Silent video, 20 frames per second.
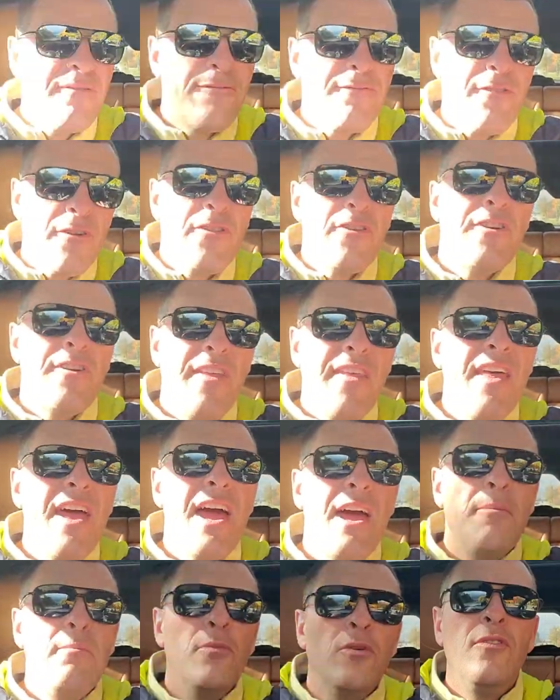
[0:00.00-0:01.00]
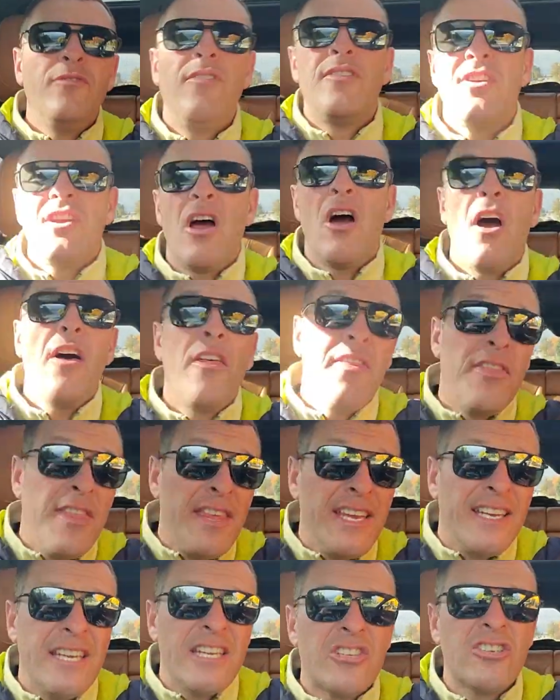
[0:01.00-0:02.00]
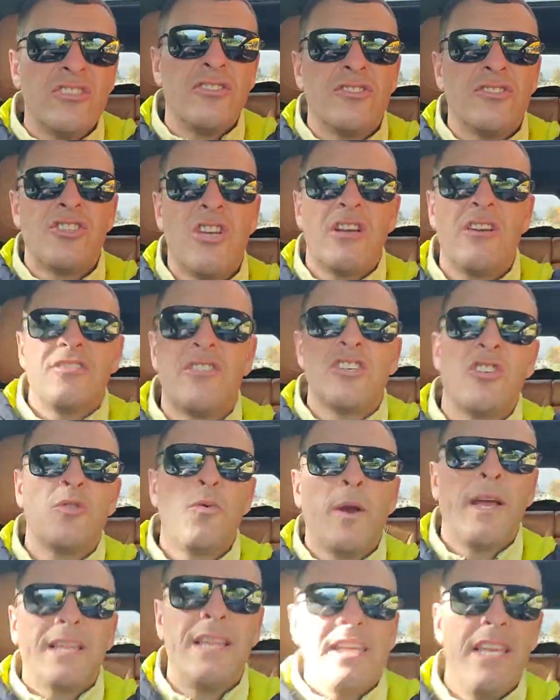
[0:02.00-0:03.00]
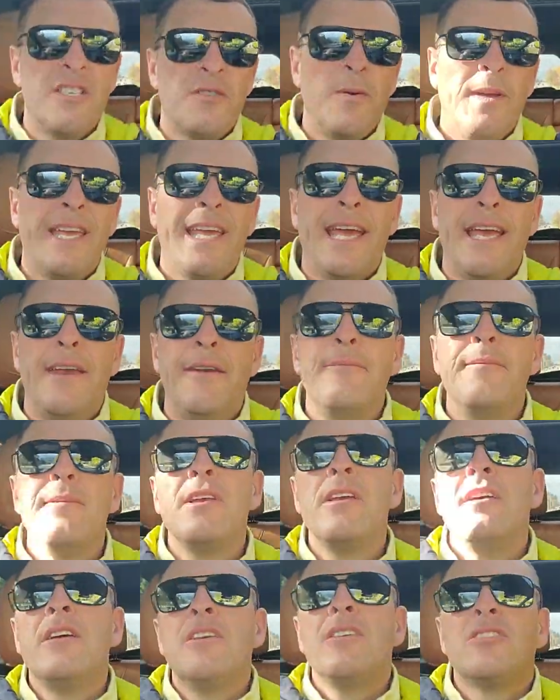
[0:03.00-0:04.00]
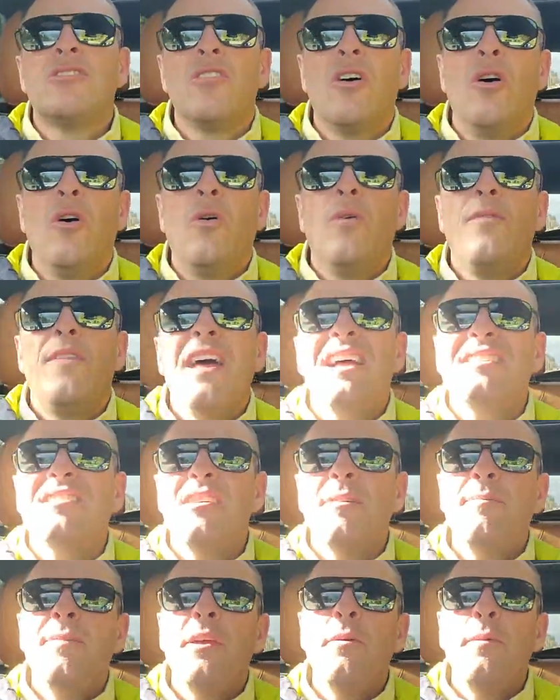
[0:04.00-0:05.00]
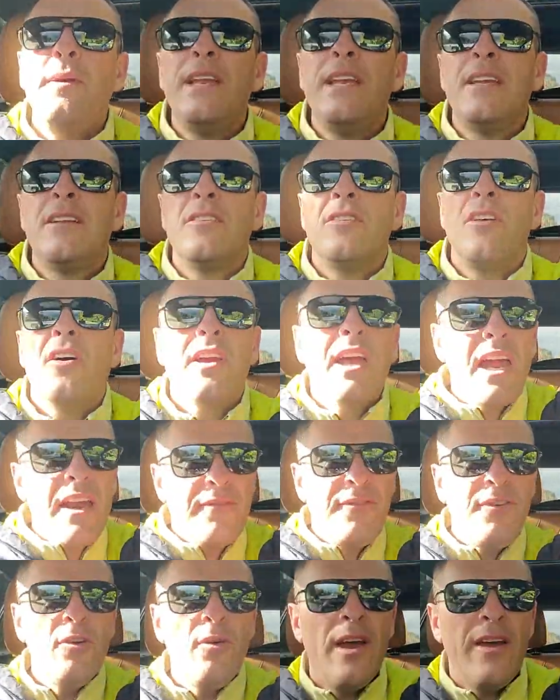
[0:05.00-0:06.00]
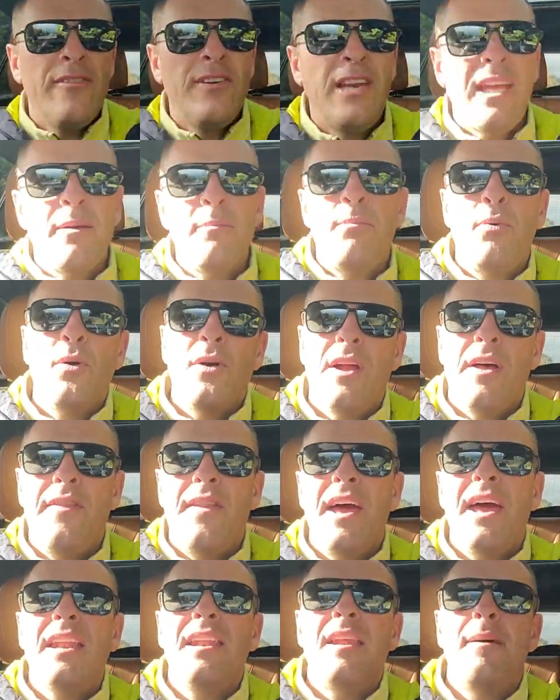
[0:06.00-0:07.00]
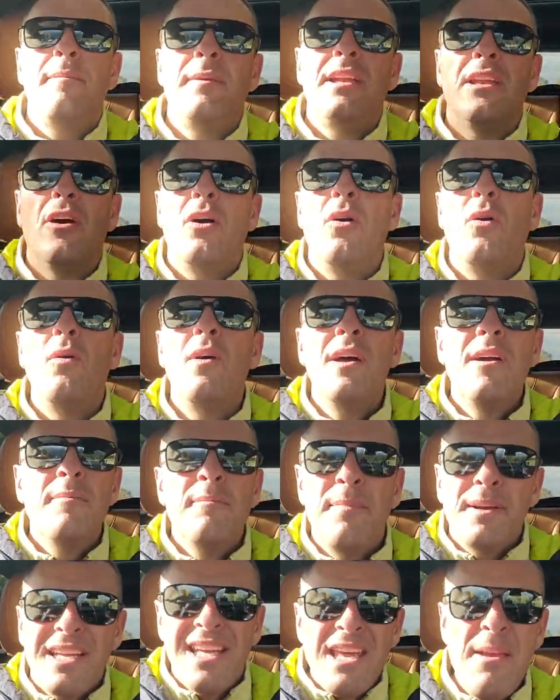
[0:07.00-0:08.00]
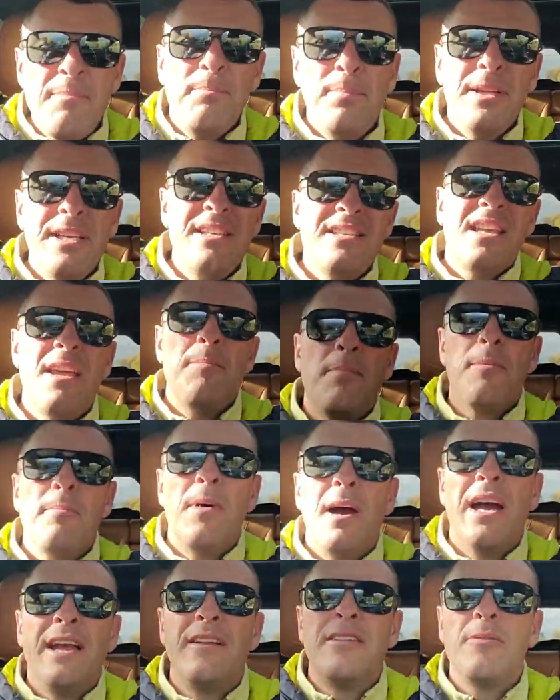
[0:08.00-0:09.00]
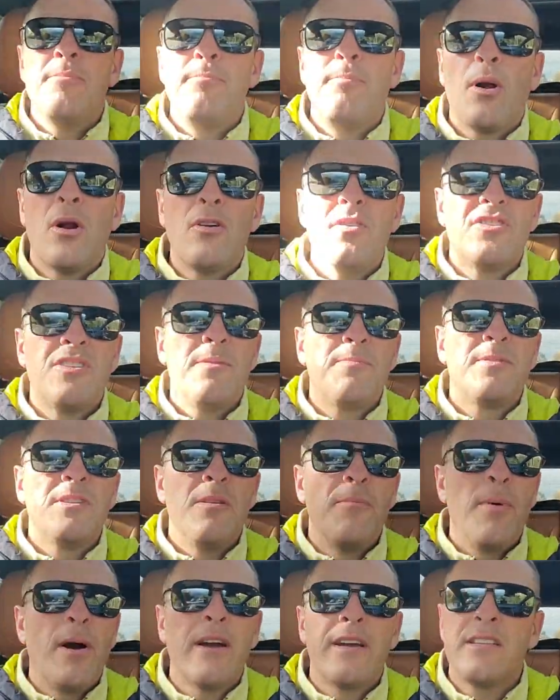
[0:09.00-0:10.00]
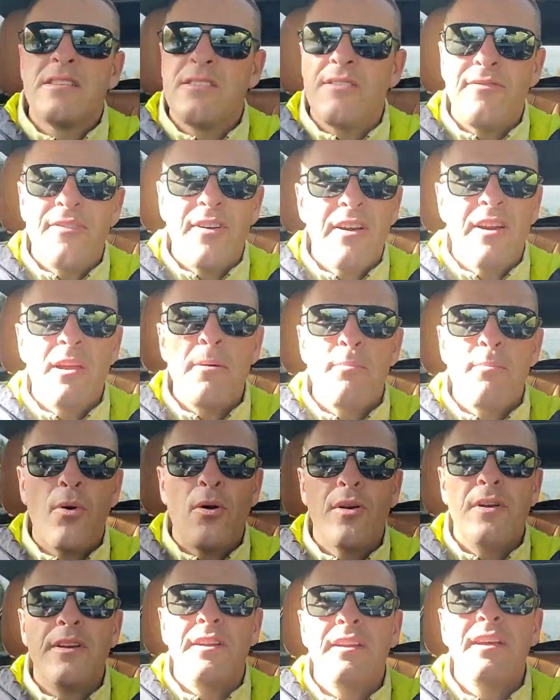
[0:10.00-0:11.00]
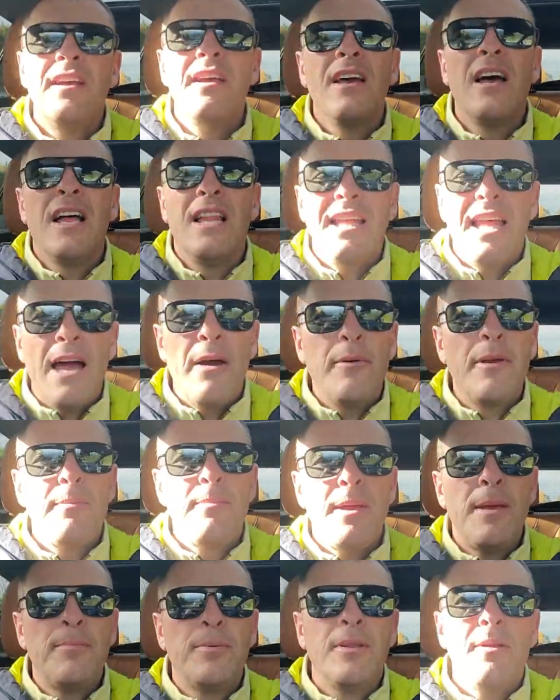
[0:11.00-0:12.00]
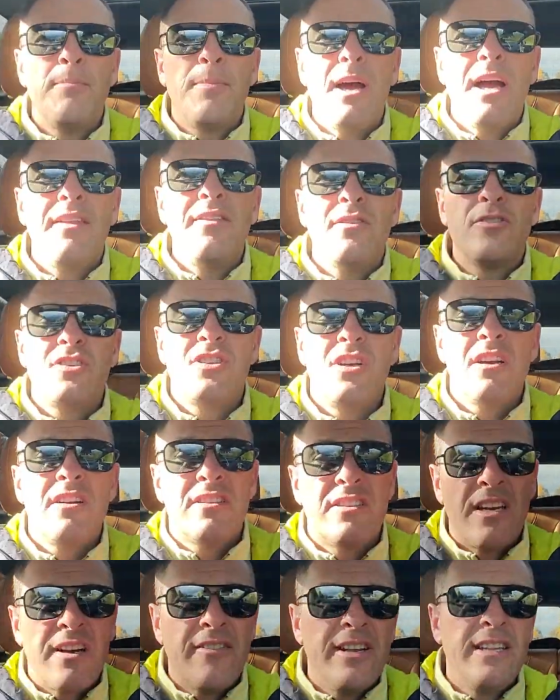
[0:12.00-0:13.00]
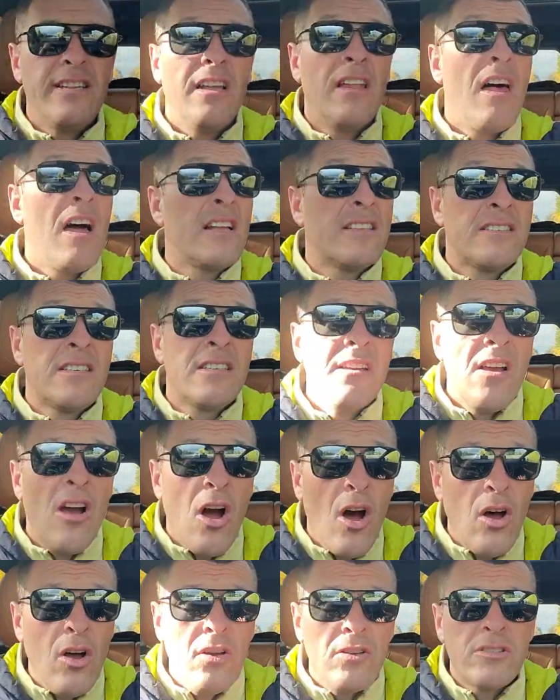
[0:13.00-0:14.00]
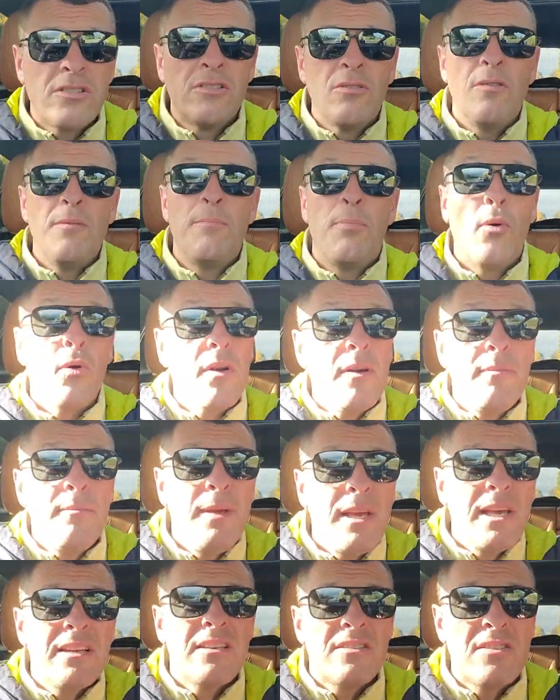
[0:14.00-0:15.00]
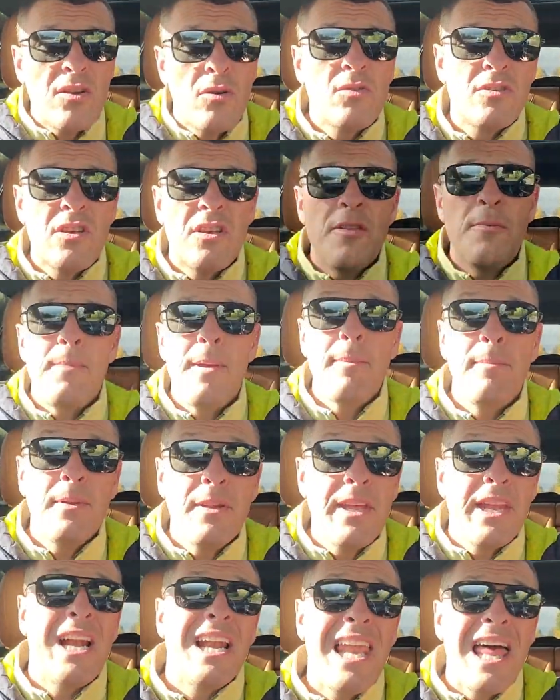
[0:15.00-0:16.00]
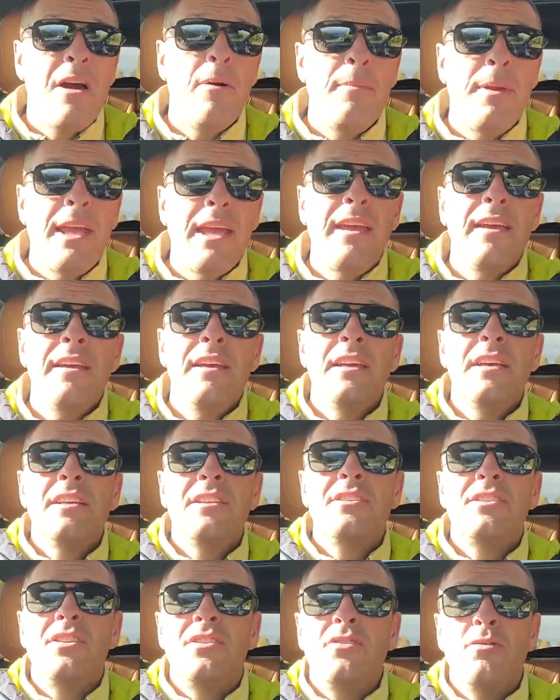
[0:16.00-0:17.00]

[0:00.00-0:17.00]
further to that, move the additional shares as quickly as we can. So that's something we need to look at. If you have any input on that, let me know. But please keep in mind, the partnerships and the buckets are very important. Allowing people to buy those shares that are in the lots, also important, because those are the people that allow me to